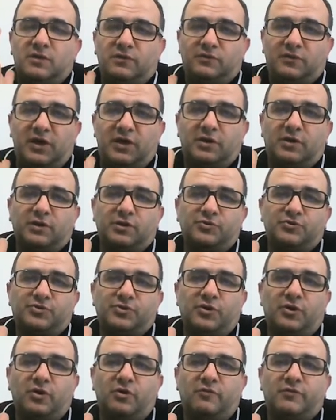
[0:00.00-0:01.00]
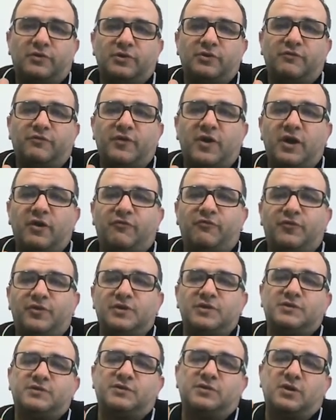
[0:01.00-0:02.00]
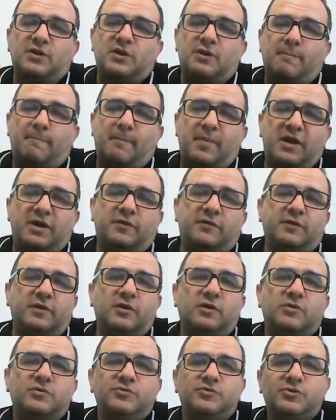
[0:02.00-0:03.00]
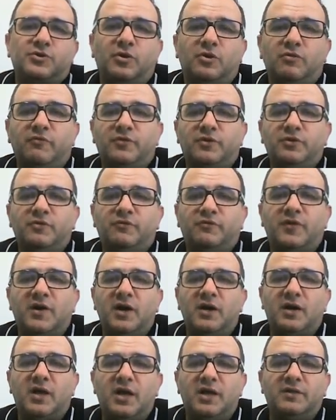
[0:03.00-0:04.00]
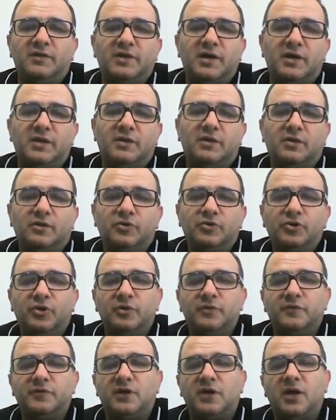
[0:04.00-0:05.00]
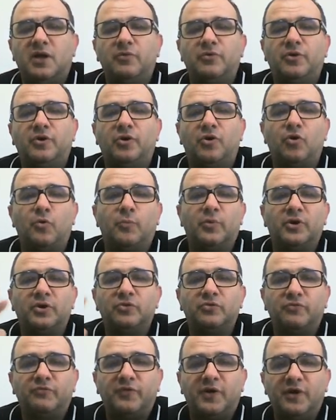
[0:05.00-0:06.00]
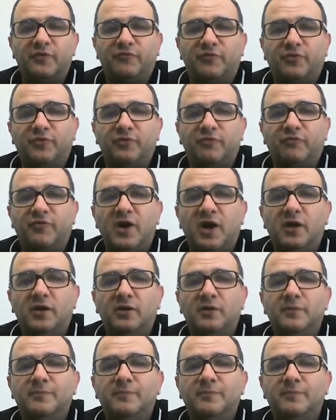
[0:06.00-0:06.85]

Take control over the file first, maintain control over the file, and then don't allow your opponent to fight for the file.